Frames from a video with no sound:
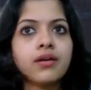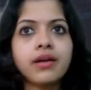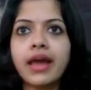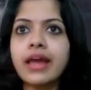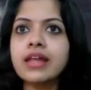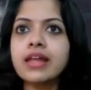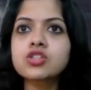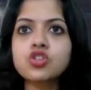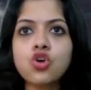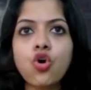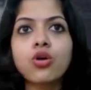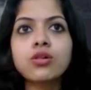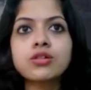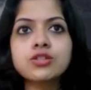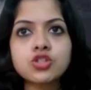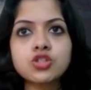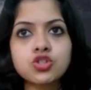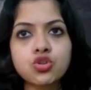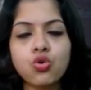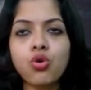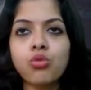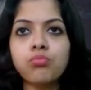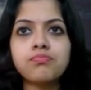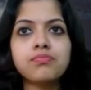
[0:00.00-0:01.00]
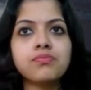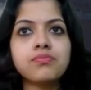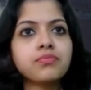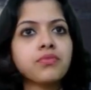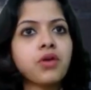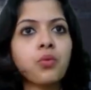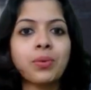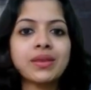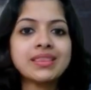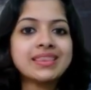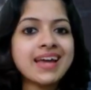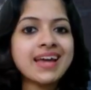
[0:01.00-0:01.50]
it also,
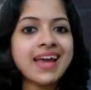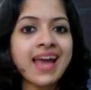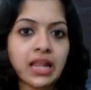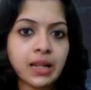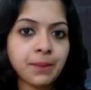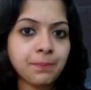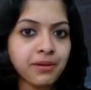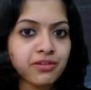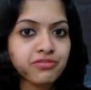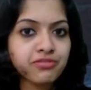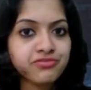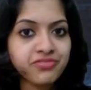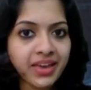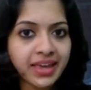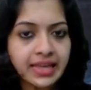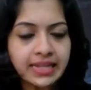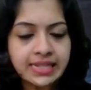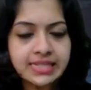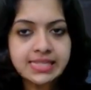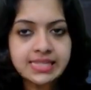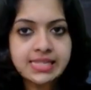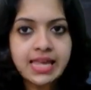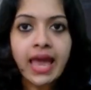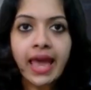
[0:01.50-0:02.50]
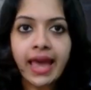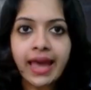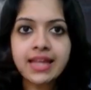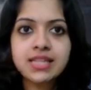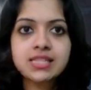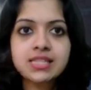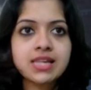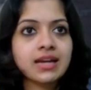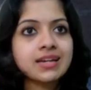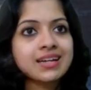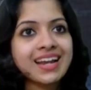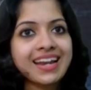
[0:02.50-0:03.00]
with the help of veins,
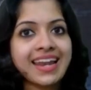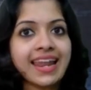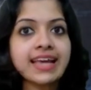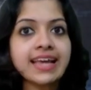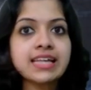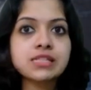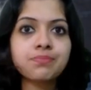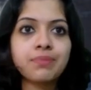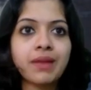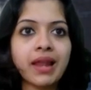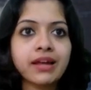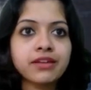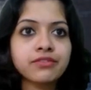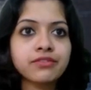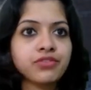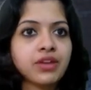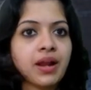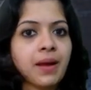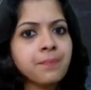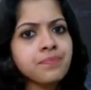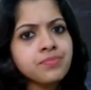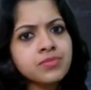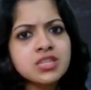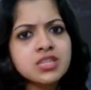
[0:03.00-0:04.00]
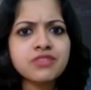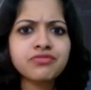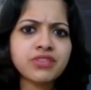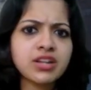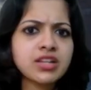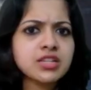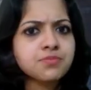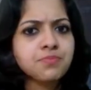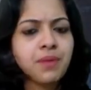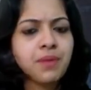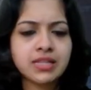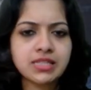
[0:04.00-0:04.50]
it collects blood from
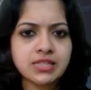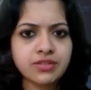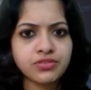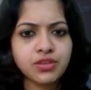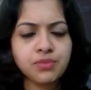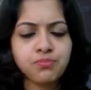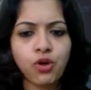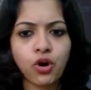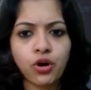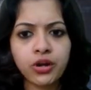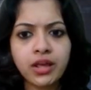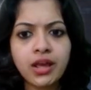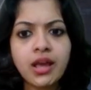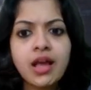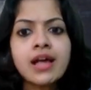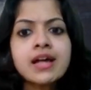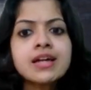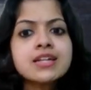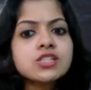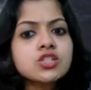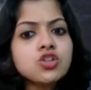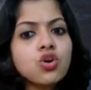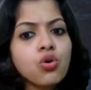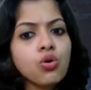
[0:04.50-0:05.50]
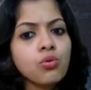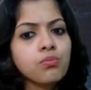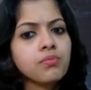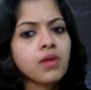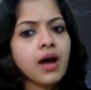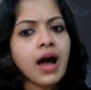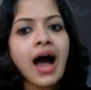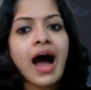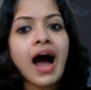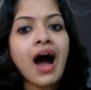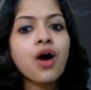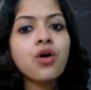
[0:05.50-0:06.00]
different parts of the body. So
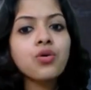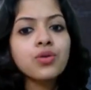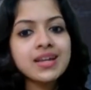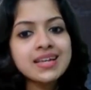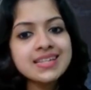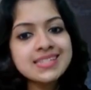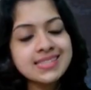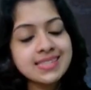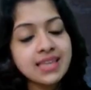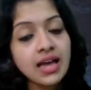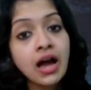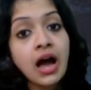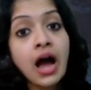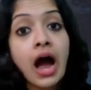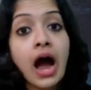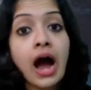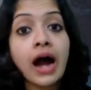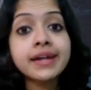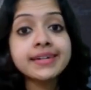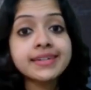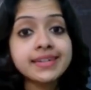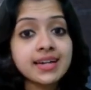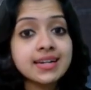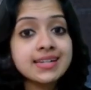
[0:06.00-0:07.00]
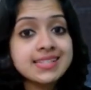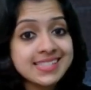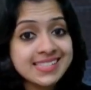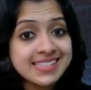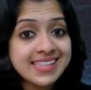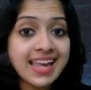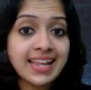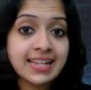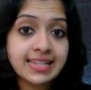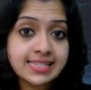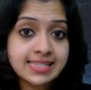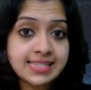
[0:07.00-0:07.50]
how does the heart
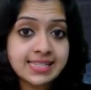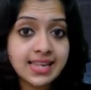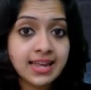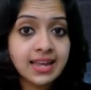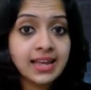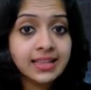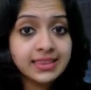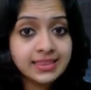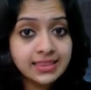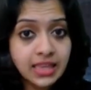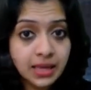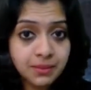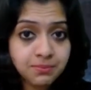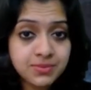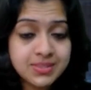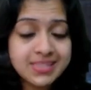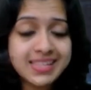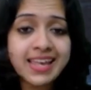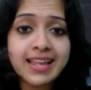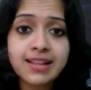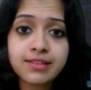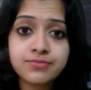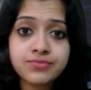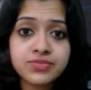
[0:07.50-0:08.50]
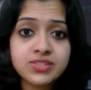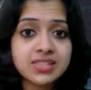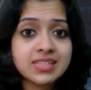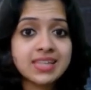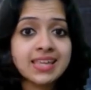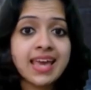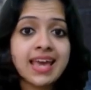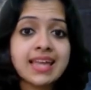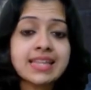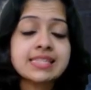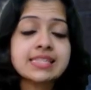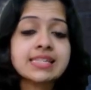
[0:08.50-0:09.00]
cells themselves
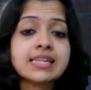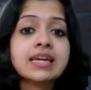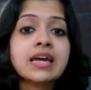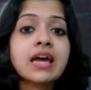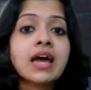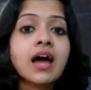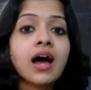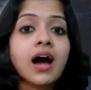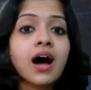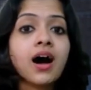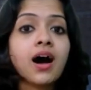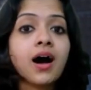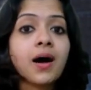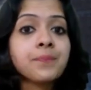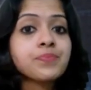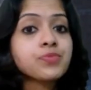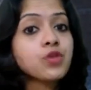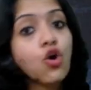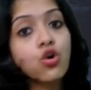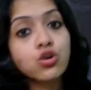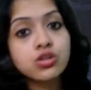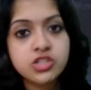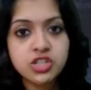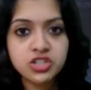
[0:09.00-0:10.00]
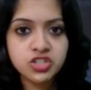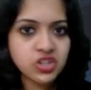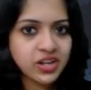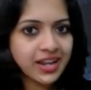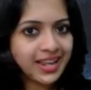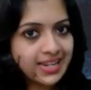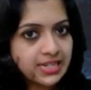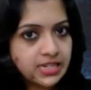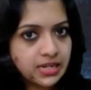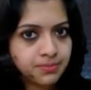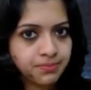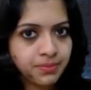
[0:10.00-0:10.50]
get
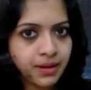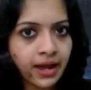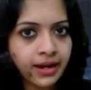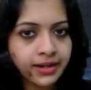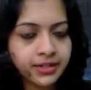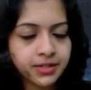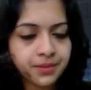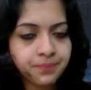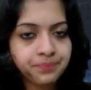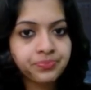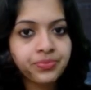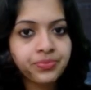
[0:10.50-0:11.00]
oxygenated blood?